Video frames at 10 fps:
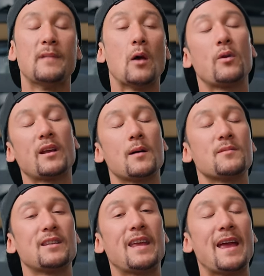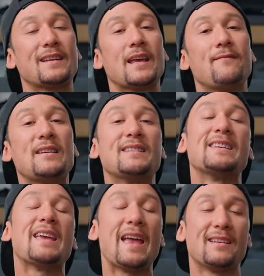Now, when it comes to the
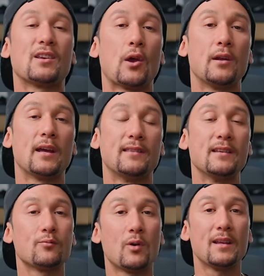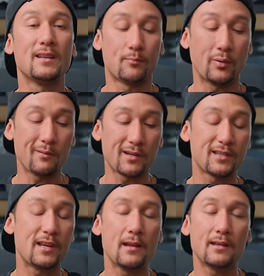XAVC S codec, this one is pretty much
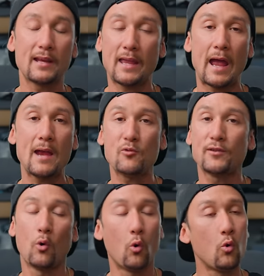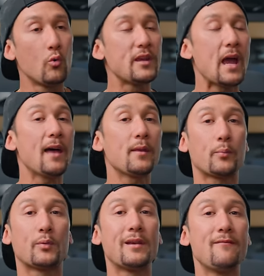standard that came with all the other
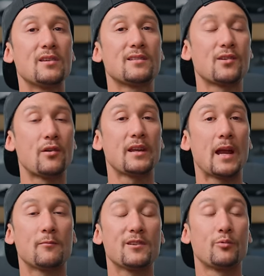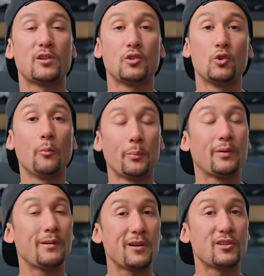previous Sony cameras, which you're
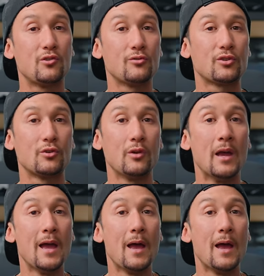pretty much used to.